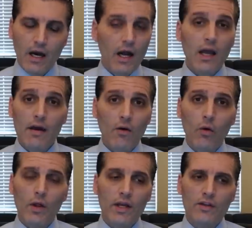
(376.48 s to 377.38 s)
I, I
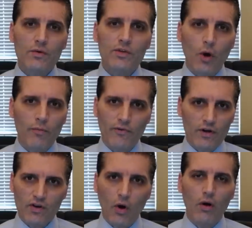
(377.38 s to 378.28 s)
all I can do is hope
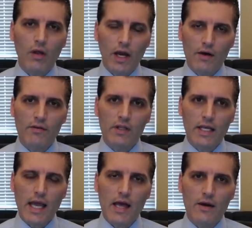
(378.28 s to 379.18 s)
for us all. I
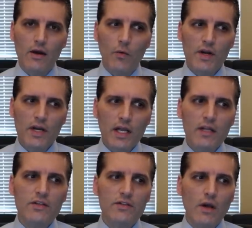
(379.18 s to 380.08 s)
really can. We
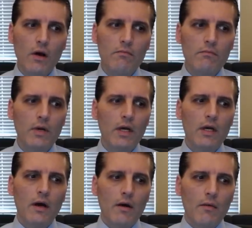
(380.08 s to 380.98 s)
need some
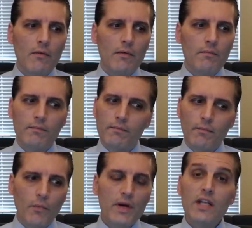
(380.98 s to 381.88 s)

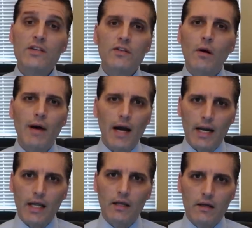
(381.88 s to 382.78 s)
we need
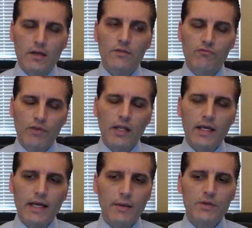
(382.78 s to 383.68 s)
somebody,
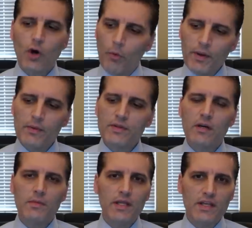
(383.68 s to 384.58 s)
really, and I was hoping it was
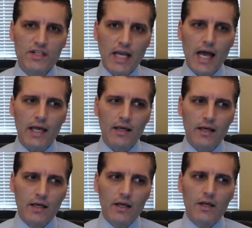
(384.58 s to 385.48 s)
going to be this guy,
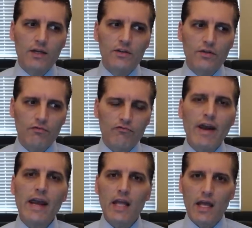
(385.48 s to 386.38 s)
to
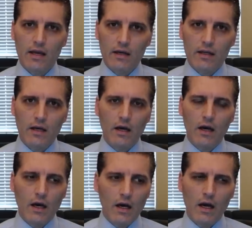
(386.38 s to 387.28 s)
rein in
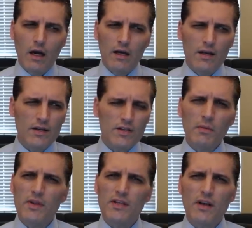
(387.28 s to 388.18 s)
uh,
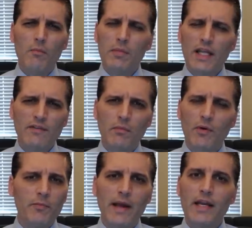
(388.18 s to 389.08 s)
some of this
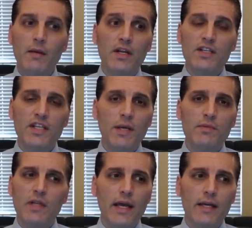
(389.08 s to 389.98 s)
unbelievable spending, but it
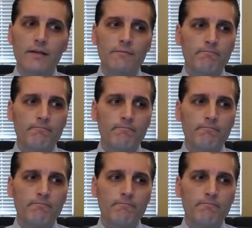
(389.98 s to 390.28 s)
seems like